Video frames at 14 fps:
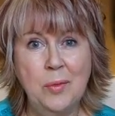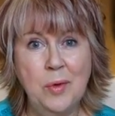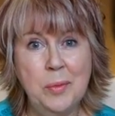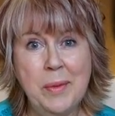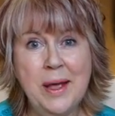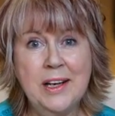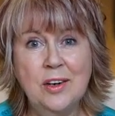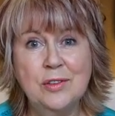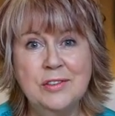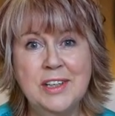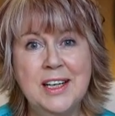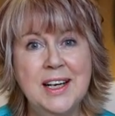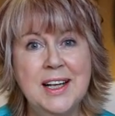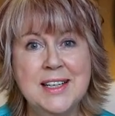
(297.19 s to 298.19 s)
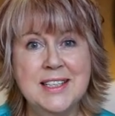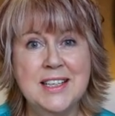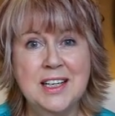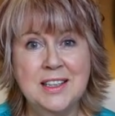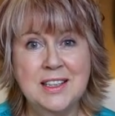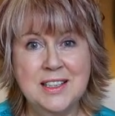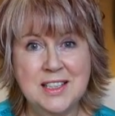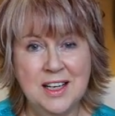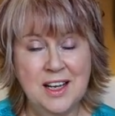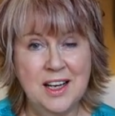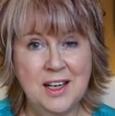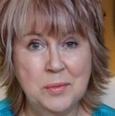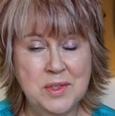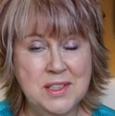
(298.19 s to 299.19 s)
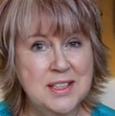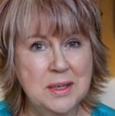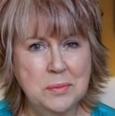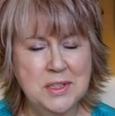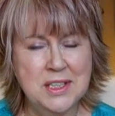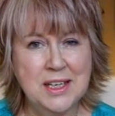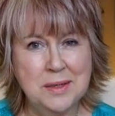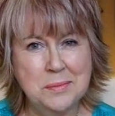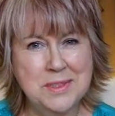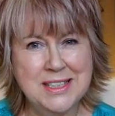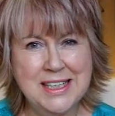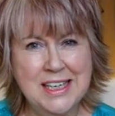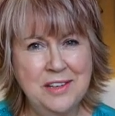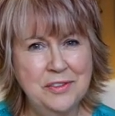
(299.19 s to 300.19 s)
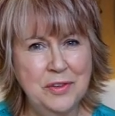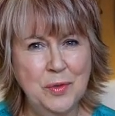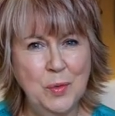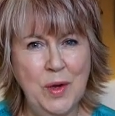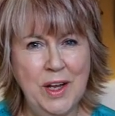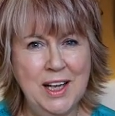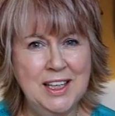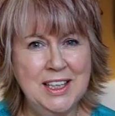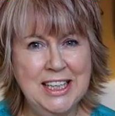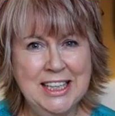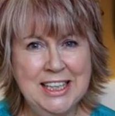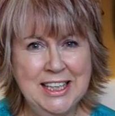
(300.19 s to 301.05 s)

We may not realize it at the time, and sometimes even when